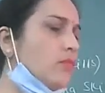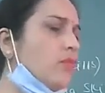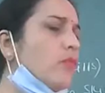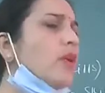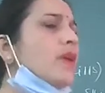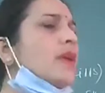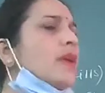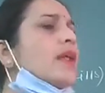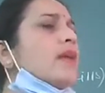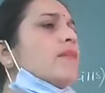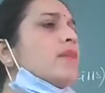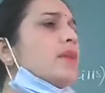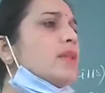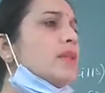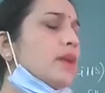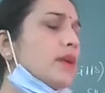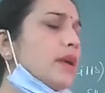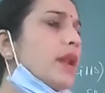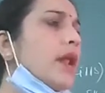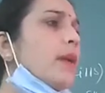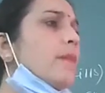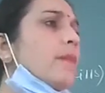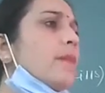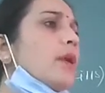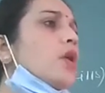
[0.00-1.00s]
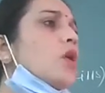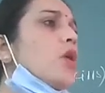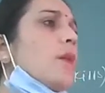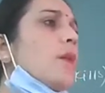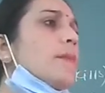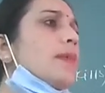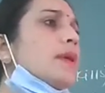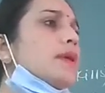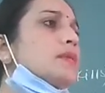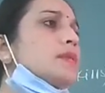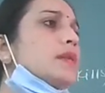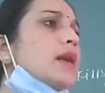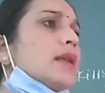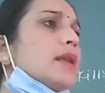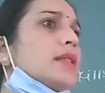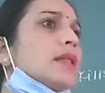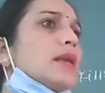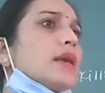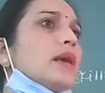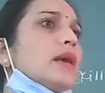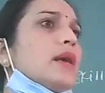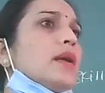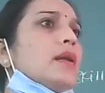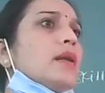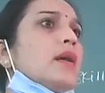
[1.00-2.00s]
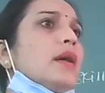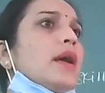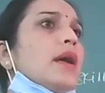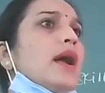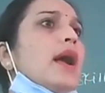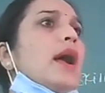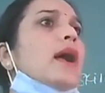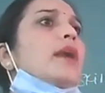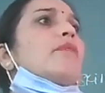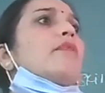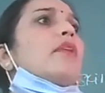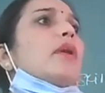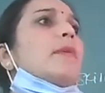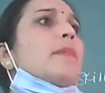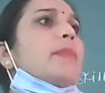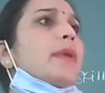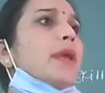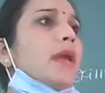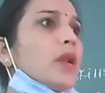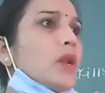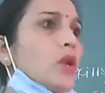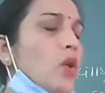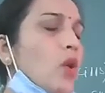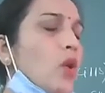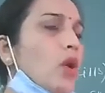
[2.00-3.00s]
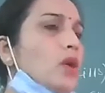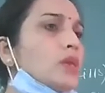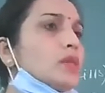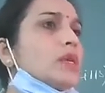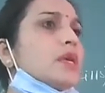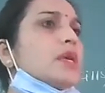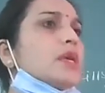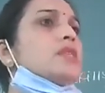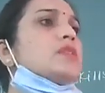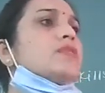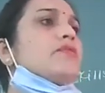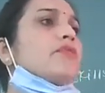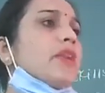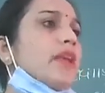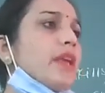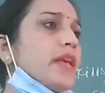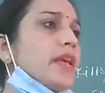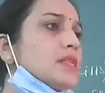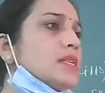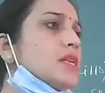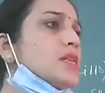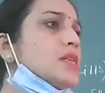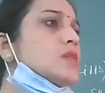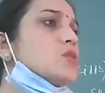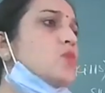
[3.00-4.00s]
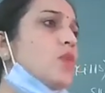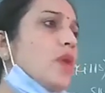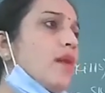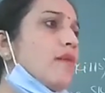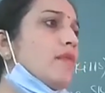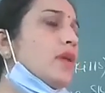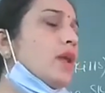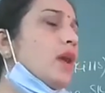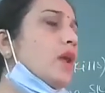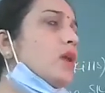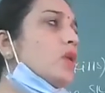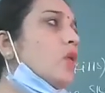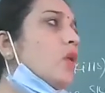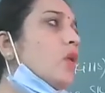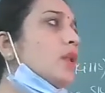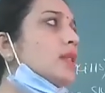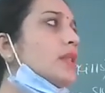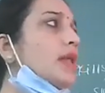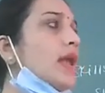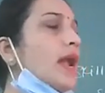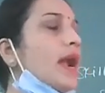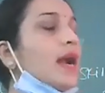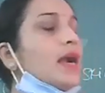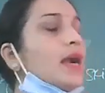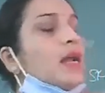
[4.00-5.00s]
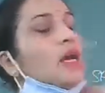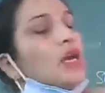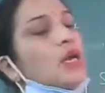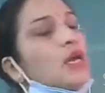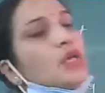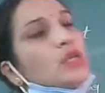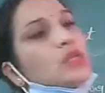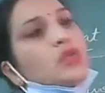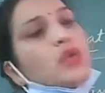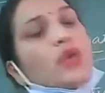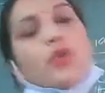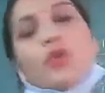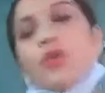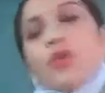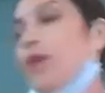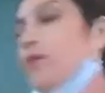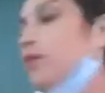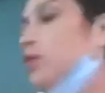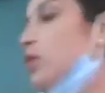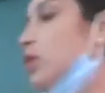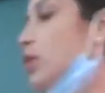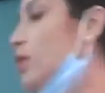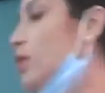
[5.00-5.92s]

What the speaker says: whatever grammar topics are there, adverbial clauses, phrases, you have done all that. So you have to